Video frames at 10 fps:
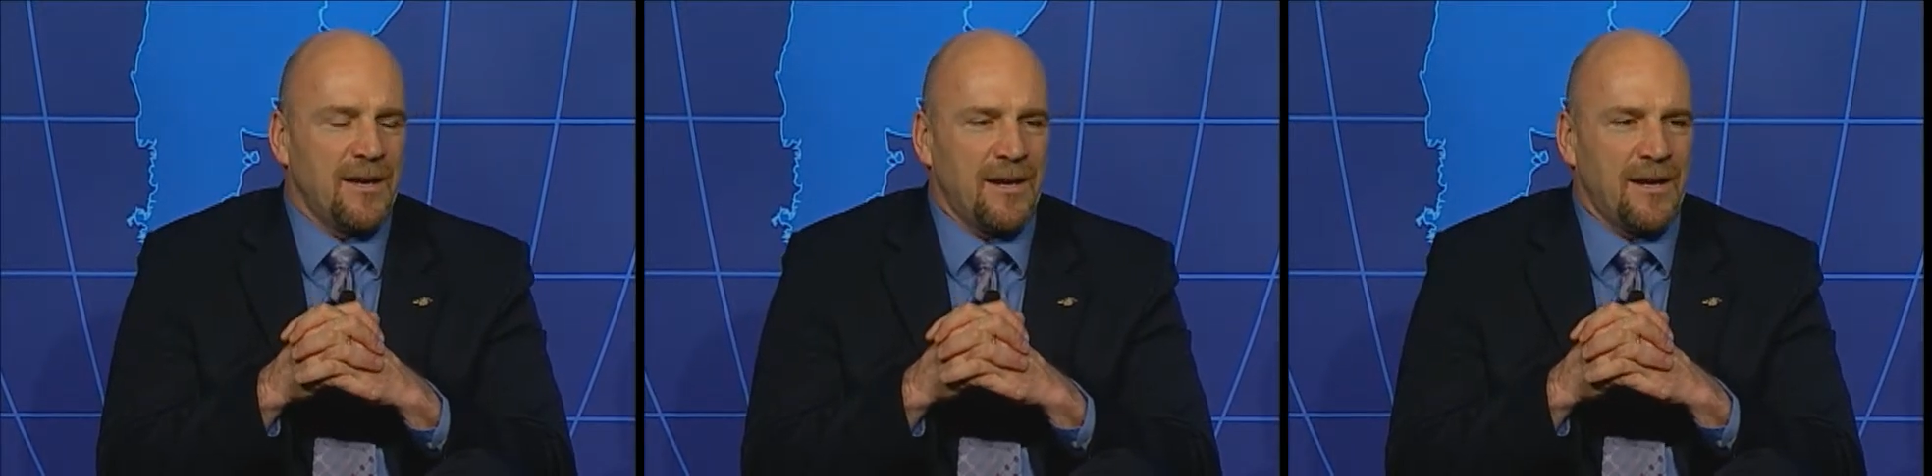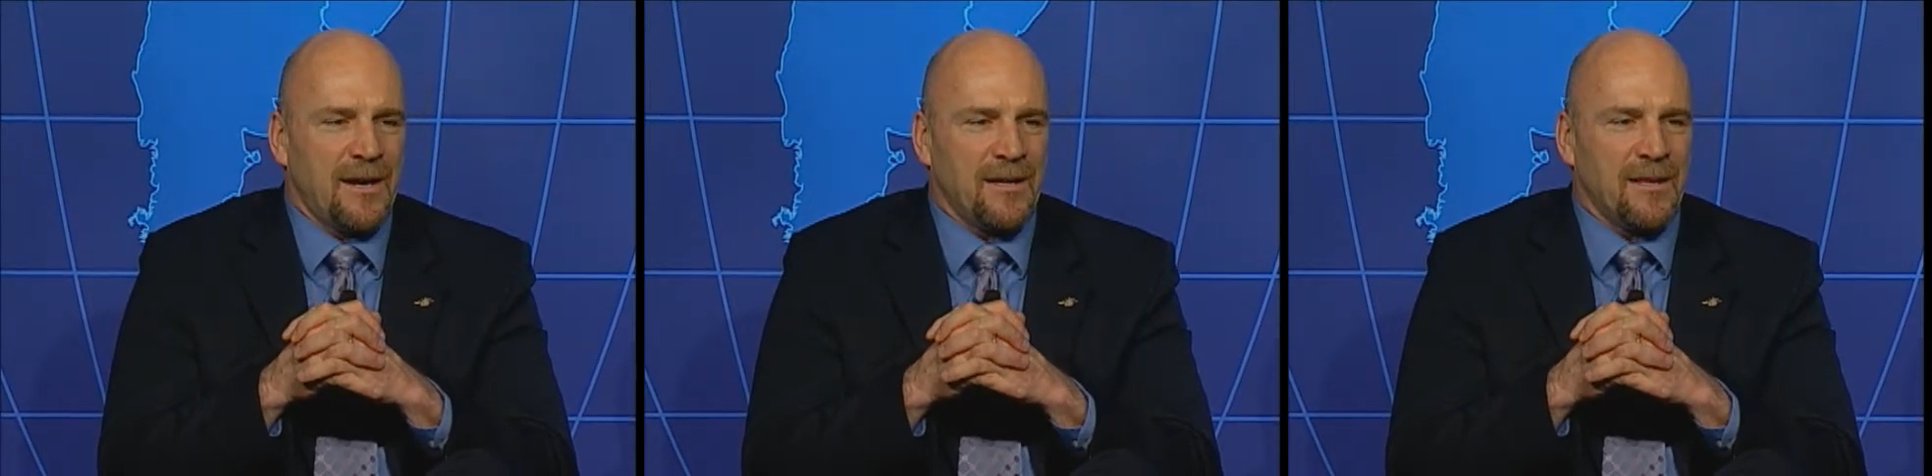
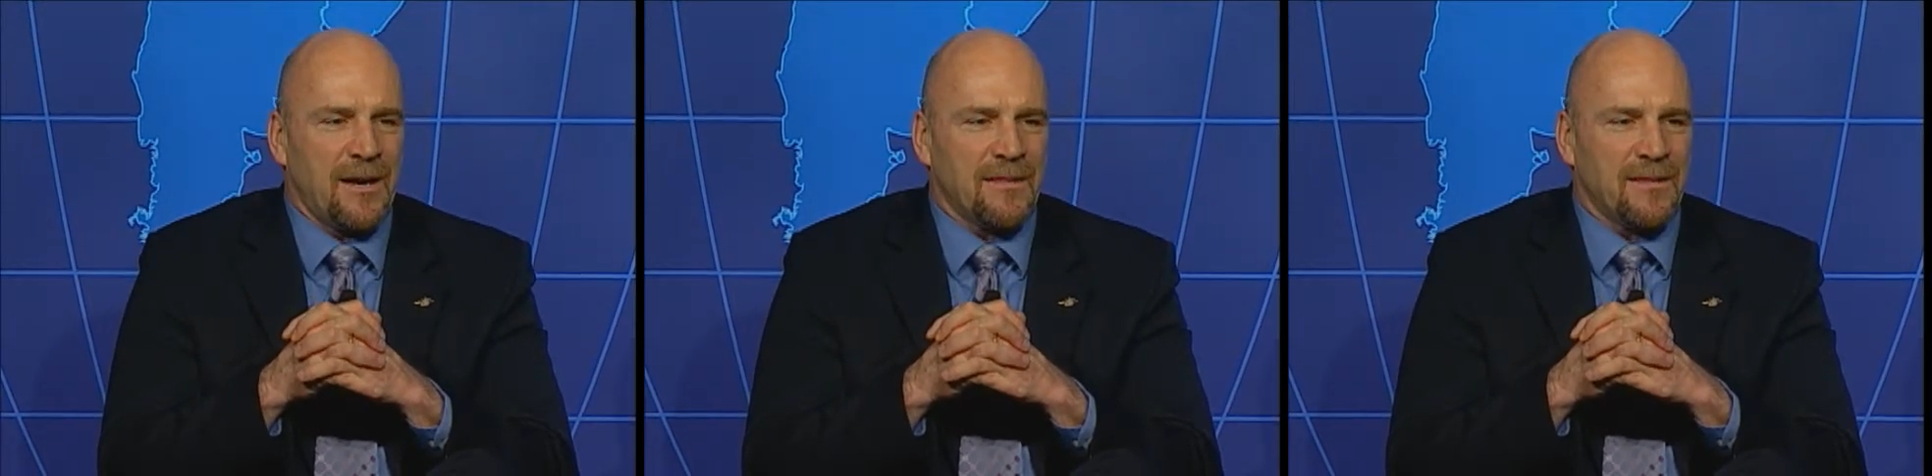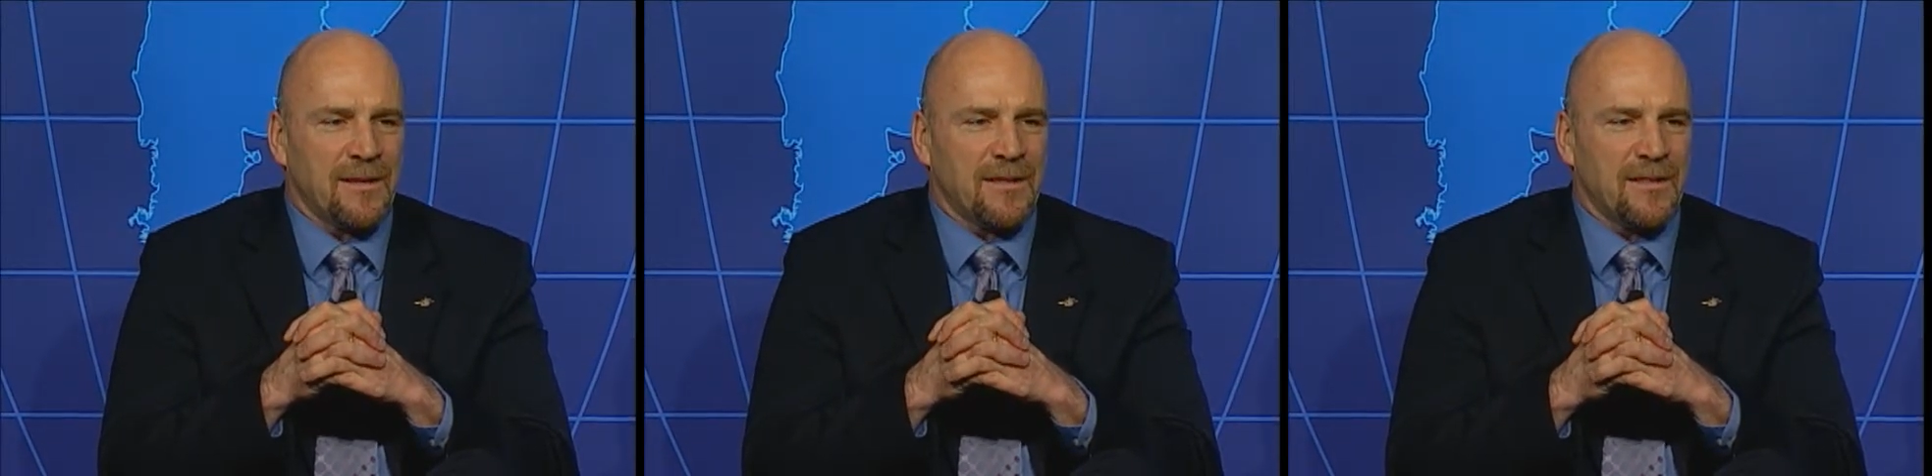I
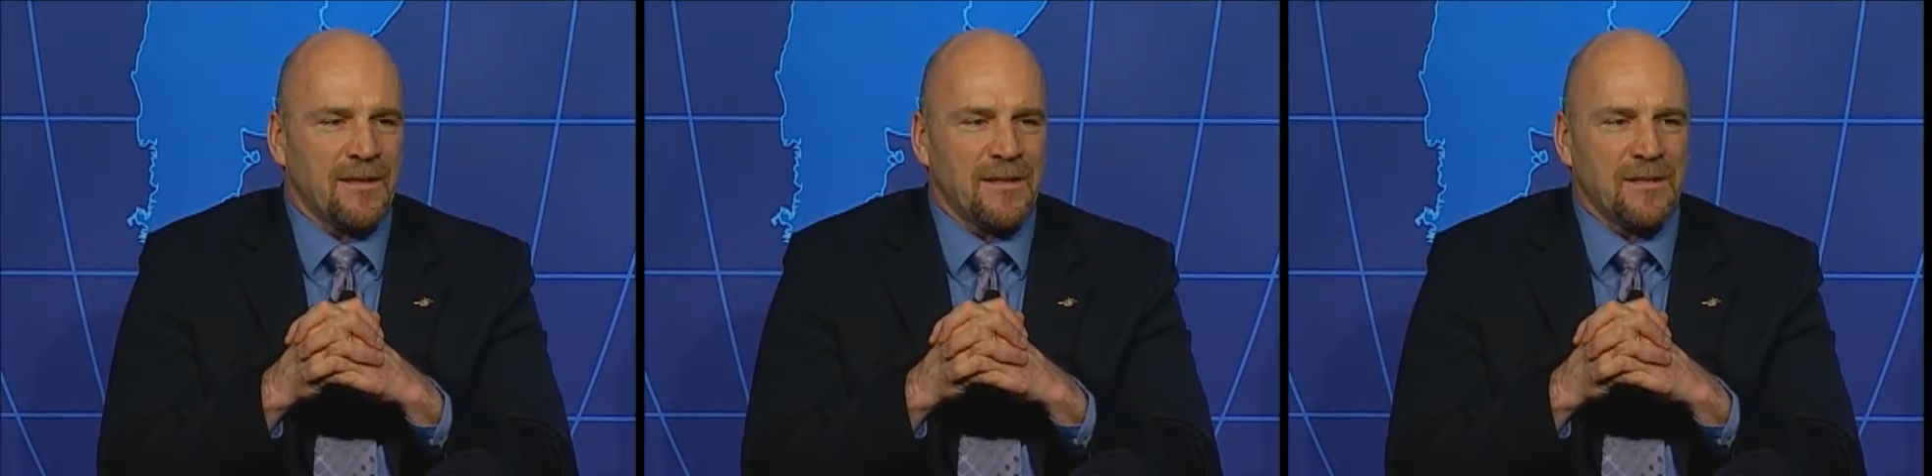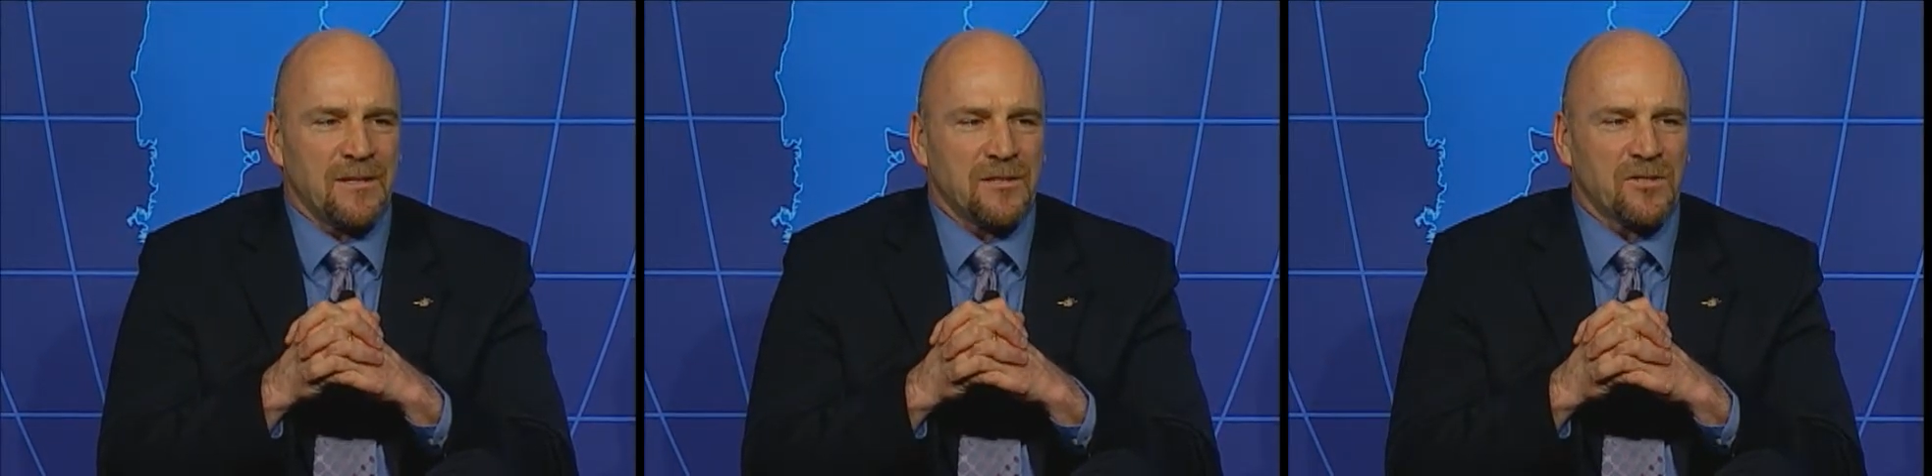think the